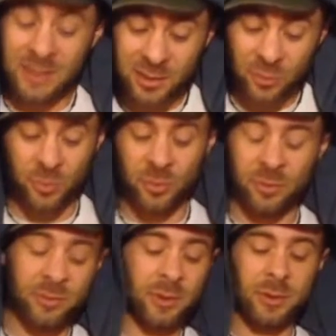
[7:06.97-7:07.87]
of this
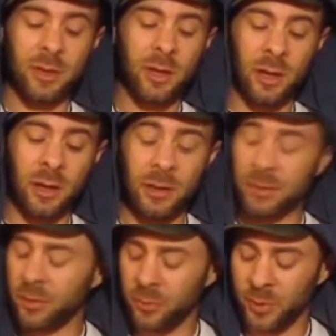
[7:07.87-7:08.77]
groove,
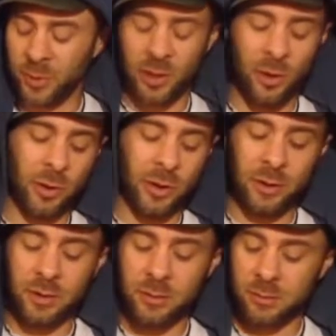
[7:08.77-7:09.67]
we'd be
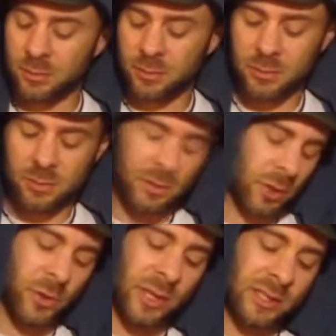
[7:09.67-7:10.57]
going
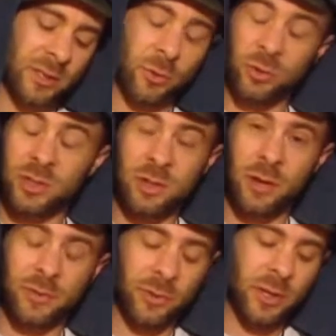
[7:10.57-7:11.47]
grace note or a
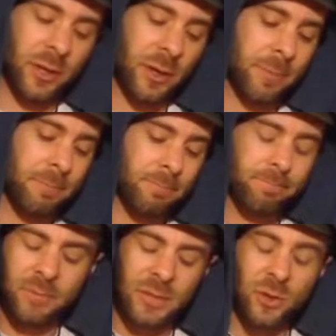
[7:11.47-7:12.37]
soft note here,
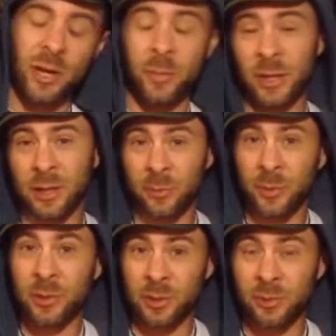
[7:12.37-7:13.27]
trying to make
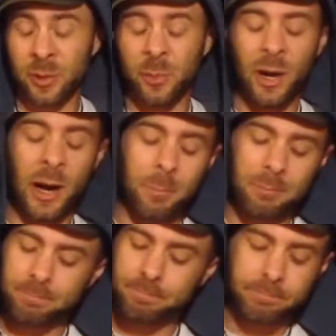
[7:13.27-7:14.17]
that rim click really
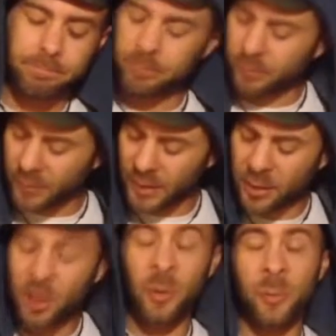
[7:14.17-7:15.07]
pop.
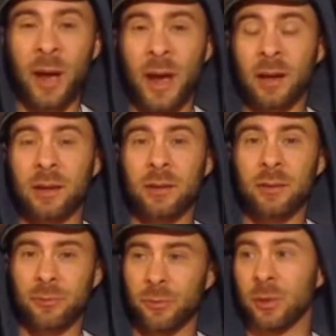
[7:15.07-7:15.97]
Coming back
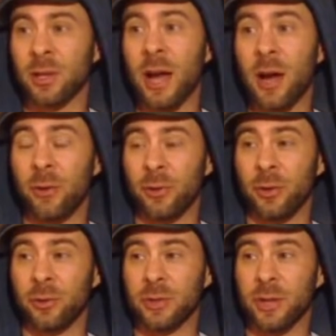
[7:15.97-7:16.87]
for a
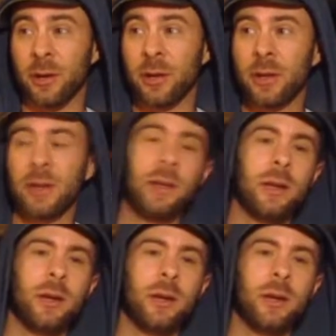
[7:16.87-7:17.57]
loud note there.